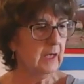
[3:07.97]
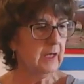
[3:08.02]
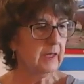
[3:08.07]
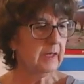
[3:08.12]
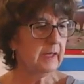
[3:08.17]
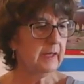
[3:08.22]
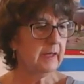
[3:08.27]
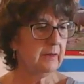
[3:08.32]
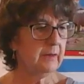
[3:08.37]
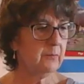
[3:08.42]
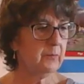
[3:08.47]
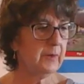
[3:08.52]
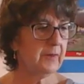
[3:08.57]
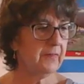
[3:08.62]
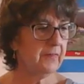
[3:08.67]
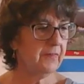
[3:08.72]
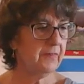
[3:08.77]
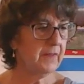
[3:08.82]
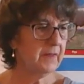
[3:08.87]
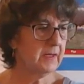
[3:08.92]
Okay,
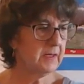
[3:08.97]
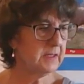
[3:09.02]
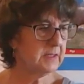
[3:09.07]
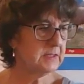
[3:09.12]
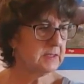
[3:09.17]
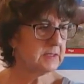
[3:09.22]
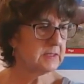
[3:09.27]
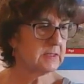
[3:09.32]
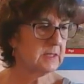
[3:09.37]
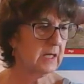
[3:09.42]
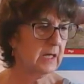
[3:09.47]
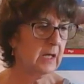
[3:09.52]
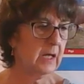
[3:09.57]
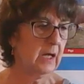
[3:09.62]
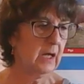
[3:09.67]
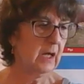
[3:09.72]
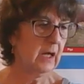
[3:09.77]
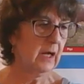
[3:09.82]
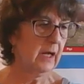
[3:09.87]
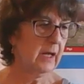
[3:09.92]
with this,
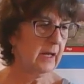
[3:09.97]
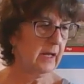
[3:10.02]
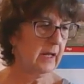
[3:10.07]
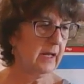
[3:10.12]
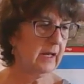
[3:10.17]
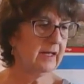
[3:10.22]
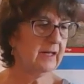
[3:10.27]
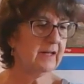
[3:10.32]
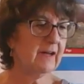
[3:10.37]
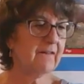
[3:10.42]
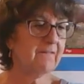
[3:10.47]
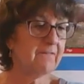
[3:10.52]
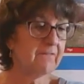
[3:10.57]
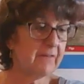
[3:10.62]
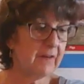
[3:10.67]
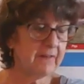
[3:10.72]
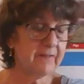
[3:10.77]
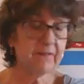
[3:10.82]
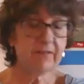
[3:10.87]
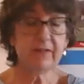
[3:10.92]
a
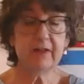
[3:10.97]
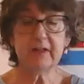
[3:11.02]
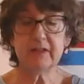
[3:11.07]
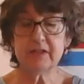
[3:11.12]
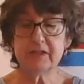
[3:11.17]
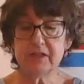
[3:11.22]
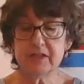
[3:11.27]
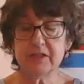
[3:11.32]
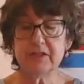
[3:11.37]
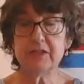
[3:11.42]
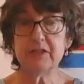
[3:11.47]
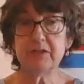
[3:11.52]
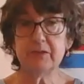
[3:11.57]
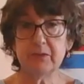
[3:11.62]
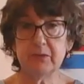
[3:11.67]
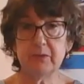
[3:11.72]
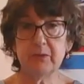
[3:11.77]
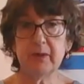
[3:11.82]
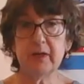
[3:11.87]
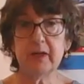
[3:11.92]
fun thing to
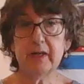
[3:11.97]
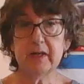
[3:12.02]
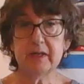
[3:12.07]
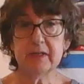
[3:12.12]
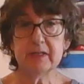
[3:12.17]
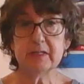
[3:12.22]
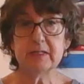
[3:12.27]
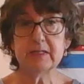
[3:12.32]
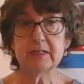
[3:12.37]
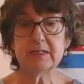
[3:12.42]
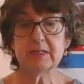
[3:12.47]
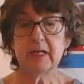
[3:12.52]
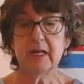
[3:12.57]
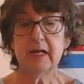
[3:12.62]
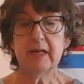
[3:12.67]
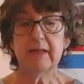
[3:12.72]
do is